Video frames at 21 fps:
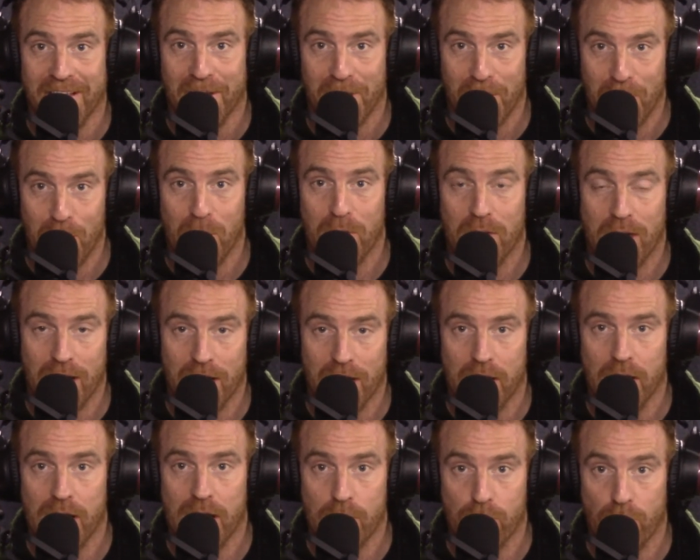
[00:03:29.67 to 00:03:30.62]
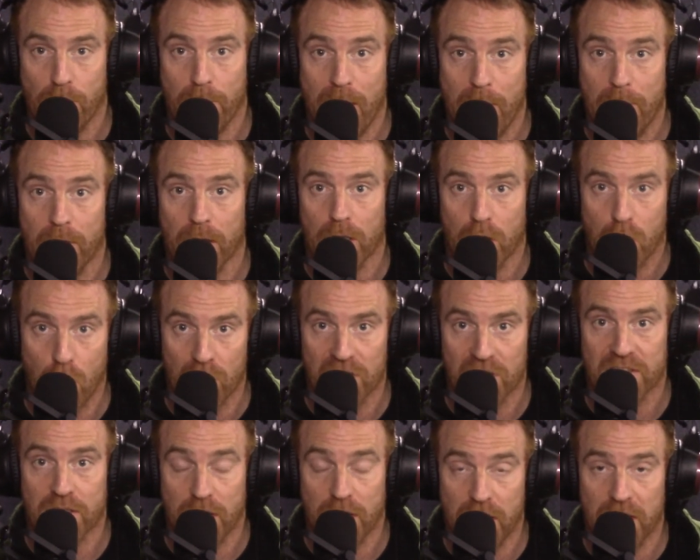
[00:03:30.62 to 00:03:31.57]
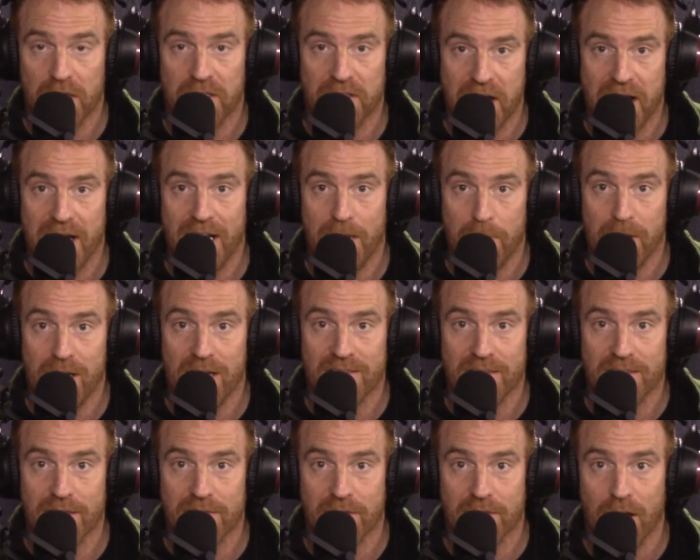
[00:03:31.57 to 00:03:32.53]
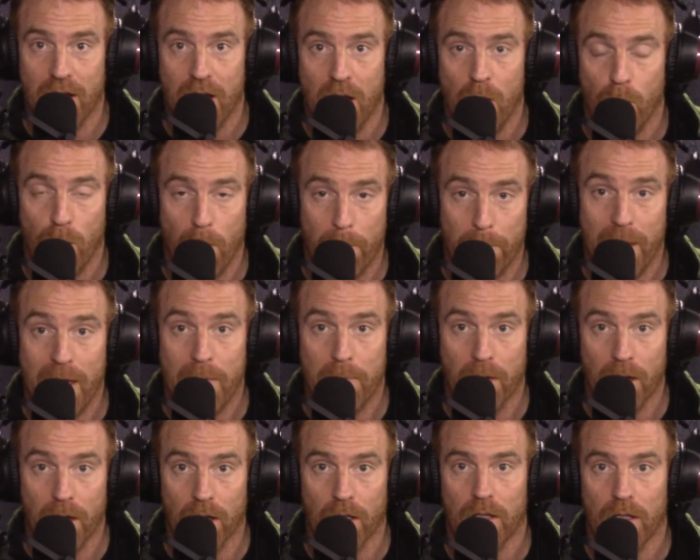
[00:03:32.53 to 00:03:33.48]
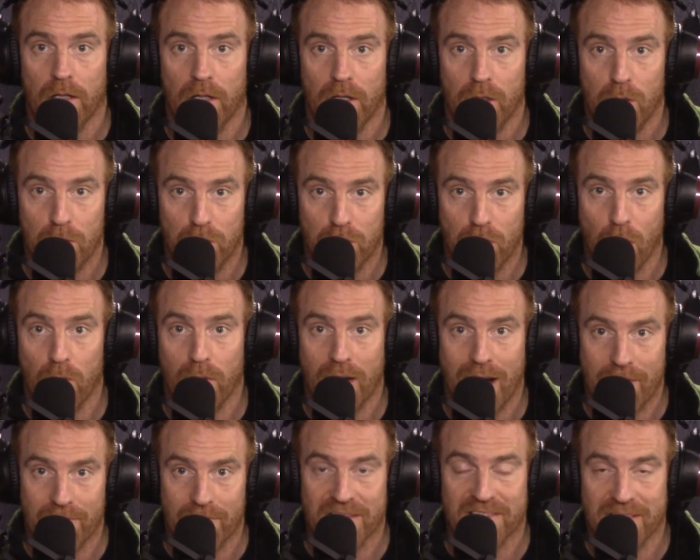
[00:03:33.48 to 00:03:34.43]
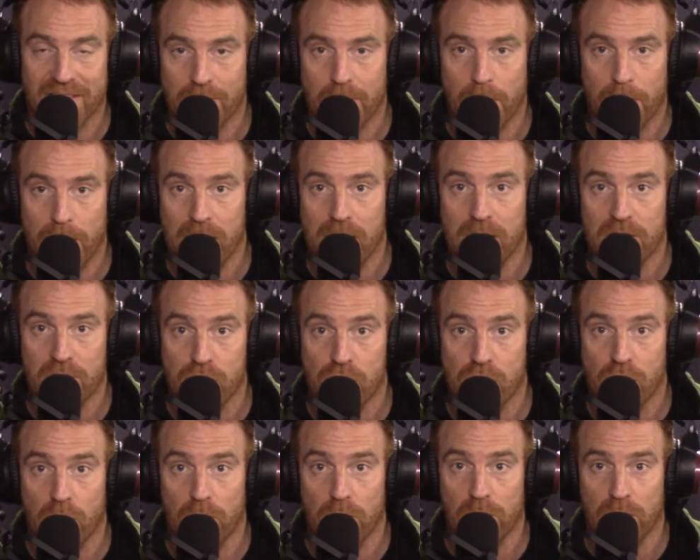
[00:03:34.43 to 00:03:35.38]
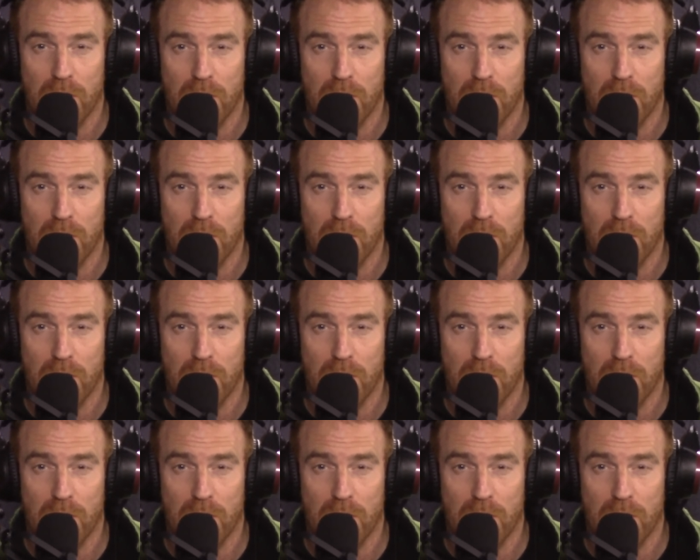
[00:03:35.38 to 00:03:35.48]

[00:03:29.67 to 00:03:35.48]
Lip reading: You engage with people constantly on a daily basis, with people who don't have the same opinions as you.